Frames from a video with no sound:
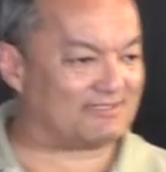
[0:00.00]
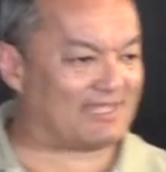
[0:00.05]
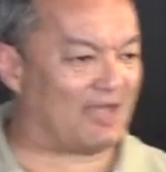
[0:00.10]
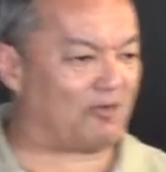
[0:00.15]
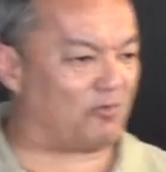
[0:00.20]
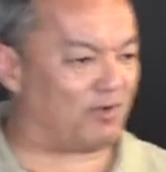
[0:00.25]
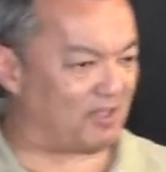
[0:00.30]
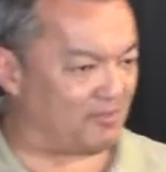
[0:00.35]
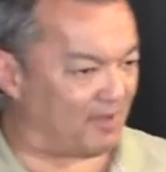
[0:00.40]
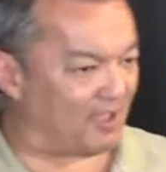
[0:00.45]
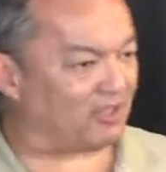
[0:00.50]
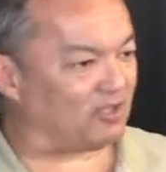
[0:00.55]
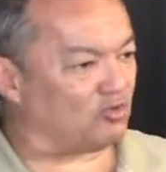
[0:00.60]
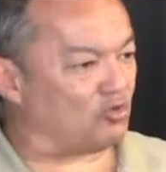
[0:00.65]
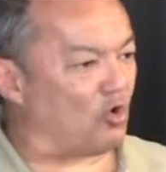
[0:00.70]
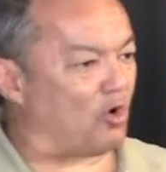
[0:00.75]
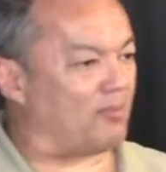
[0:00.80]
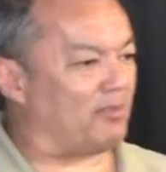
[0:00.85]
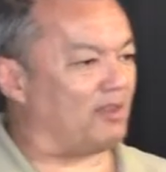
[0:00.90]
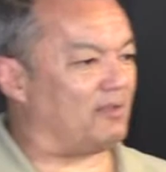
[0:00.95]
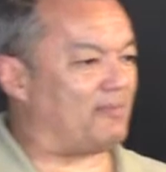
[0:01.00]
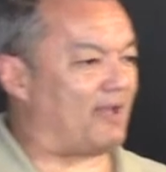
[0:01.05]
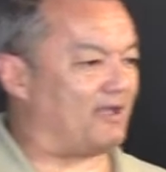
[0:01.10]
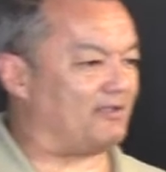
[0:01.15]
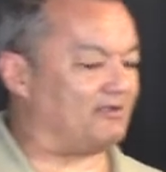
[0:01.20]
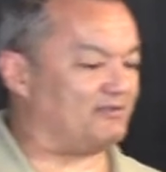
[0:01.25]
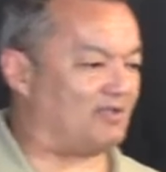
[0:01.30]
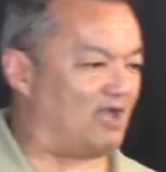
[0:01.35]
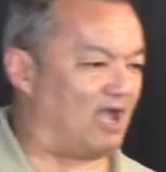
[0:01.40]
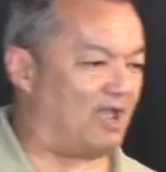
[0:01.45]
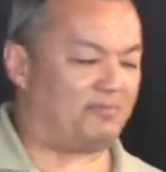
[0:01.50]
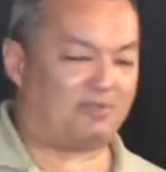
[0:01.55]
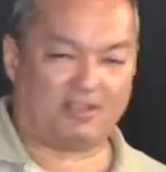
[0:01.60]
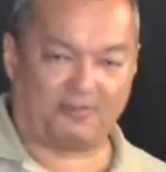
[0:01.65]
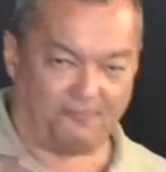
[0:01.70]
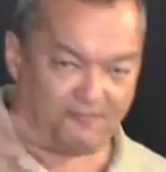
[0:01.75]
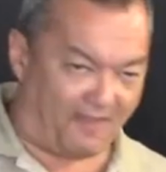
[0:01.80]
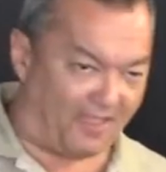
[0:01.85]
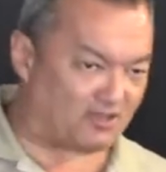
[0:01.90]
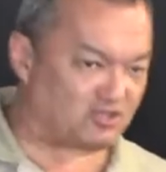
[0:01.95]
That went about a normal amount of time.
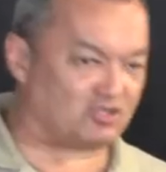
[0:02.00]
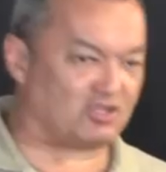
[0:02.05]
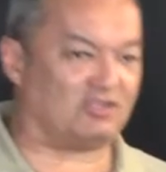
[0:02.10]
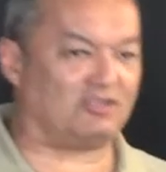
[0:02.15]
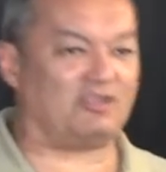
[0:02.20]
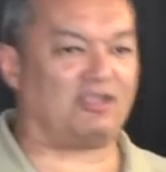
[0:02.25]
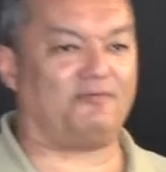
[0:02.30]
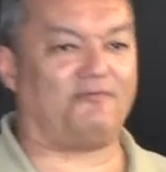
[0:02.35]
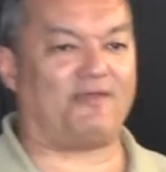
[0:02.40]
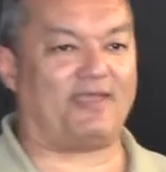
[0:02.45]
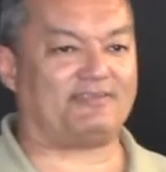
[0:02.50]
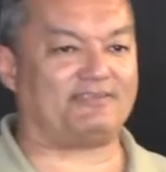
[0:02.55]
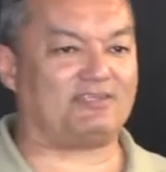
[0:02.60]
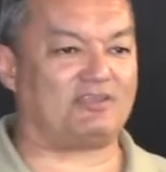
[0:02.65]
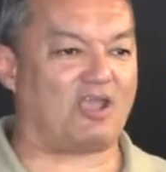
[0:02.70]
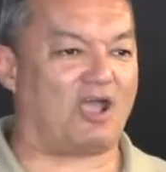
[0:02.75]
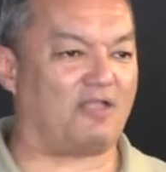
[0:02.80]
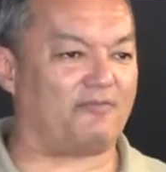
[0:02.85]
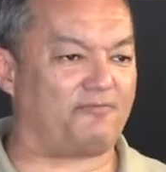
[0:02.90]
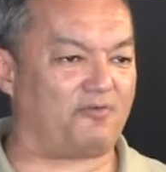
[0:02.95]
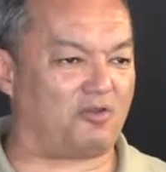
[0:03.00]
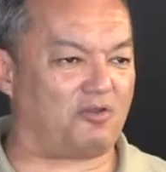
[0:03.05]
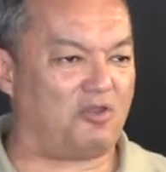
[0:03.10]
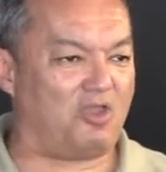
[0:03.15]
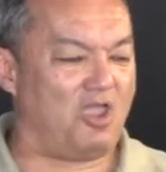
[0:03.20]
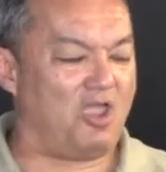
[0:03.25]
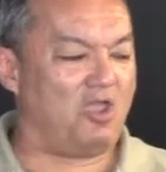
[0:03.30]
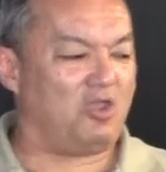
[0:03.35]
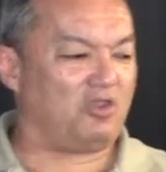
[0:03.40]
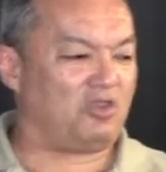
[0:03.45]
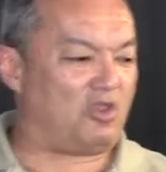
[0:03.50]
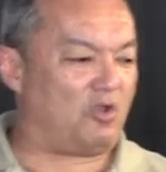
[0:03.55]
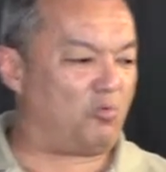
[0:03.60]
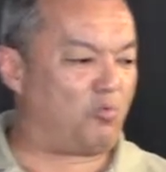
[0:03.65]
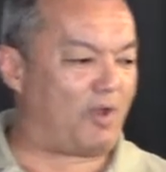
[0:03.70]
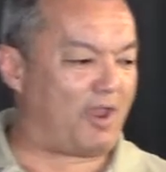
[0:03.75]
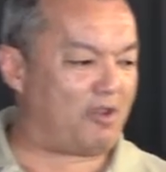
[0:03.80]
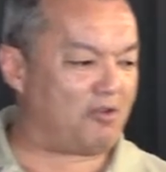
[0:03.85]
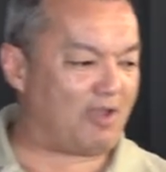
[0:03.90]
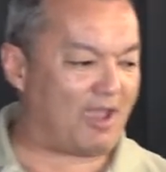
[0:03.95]
Confession, confessing God for
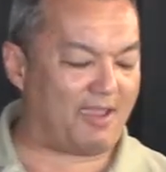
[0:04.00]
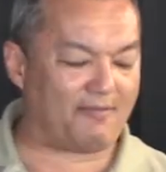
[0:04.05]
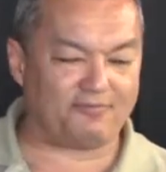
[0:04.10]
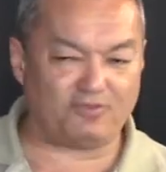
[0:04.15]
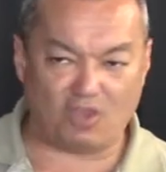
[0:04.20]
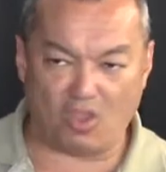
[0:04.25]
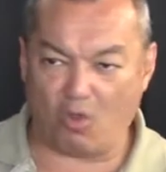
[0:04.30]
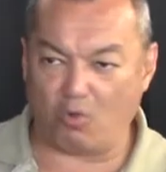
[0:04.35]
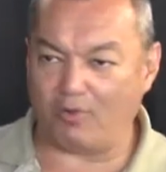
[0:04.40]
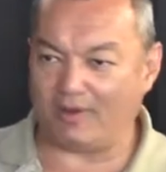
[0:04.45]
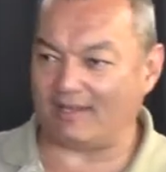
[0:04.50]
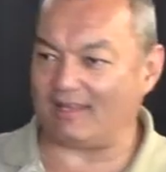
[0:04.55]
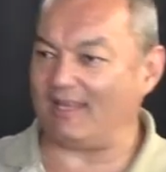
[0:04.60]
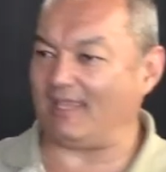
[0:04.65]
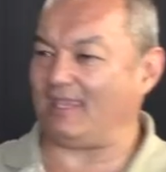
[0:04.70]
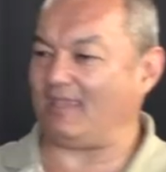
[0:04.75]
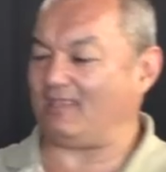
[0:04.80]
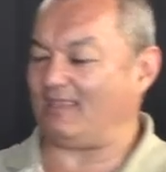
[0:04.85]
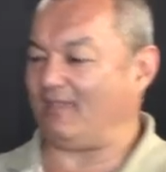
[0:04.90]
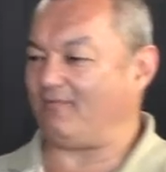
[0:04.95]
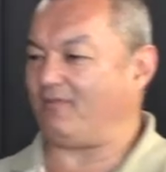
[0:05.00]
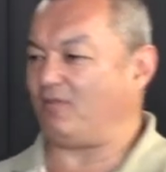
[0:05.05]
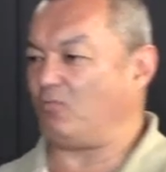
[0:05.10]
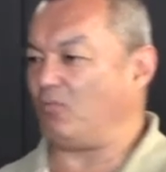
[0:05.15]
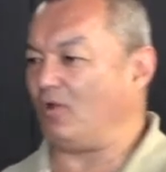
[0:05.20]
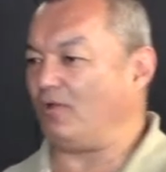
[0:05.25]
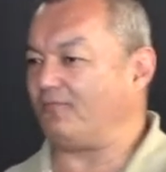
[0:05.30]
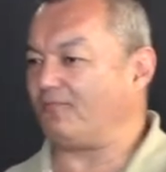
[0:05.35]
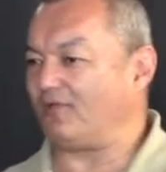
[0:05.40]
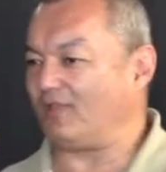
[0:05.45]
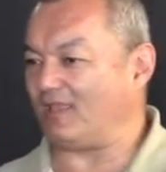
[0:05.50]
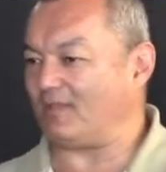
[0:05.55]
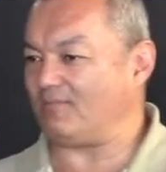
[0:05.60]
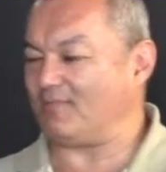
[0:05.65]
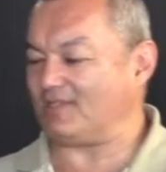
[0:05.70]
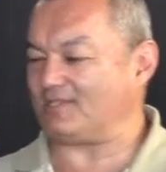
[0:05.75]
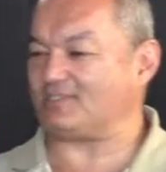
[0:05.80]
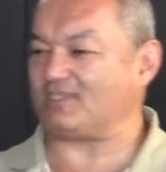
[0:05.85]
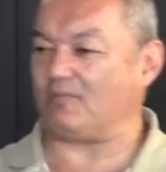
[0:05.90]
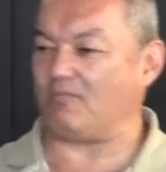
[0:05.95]
where I've knowingly and even willfully
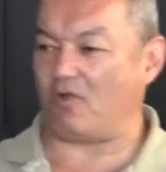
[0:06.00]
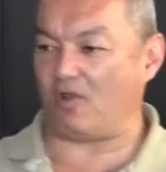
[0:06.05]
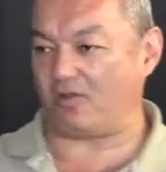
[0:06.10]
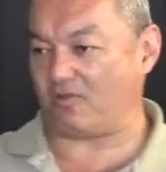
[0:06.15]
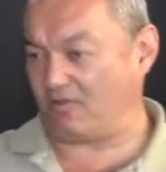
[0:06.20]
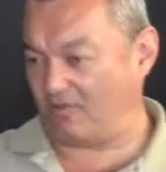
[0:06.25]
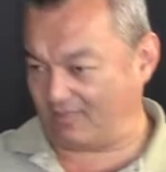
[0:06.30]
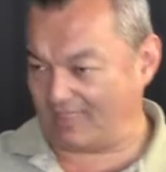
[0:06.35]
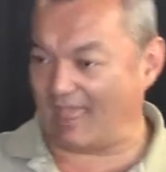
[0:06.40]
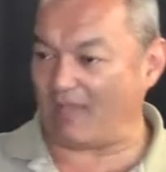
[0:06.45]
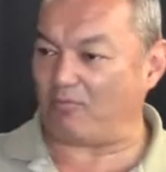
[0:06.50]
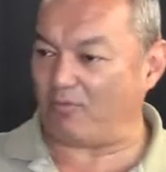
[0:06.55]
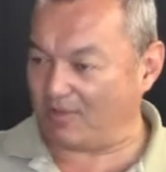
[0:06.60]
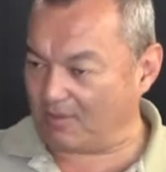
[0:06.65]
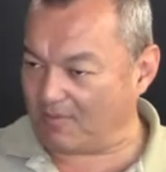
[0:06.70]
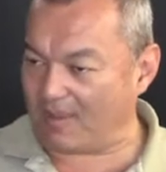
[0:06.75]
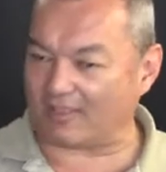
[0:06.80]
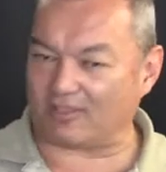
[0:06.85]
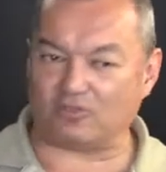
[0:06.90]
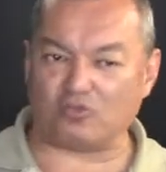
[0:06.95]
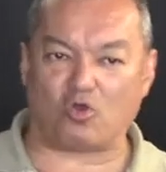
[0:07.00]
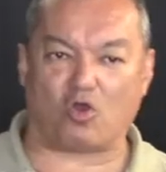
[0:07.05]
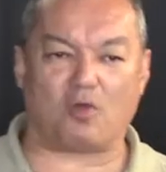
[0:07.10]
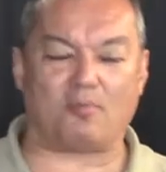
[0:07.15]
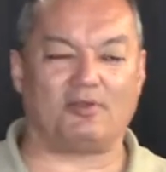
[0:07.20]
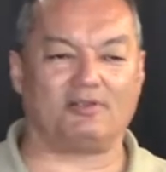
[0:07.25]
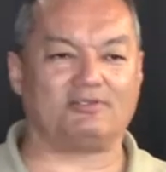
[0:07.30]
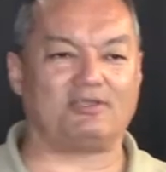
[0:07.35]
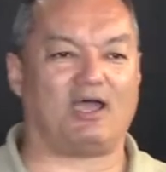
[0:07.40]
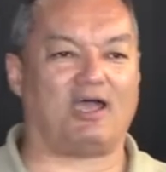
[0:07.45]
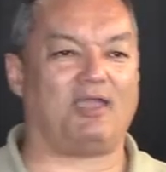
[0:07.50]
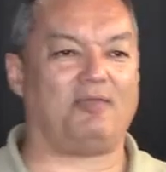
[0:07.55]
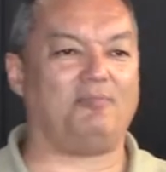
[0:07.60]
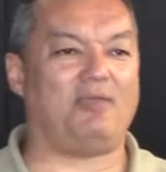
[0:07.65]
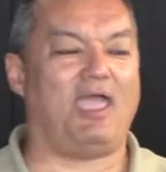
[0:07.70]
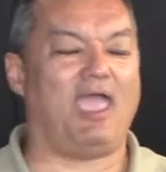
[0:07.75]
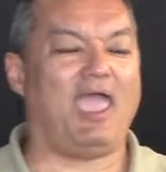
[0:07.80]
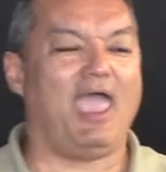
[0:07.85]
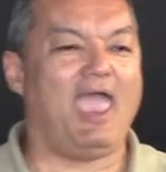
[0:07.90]
missed the mark. That went about a normal time.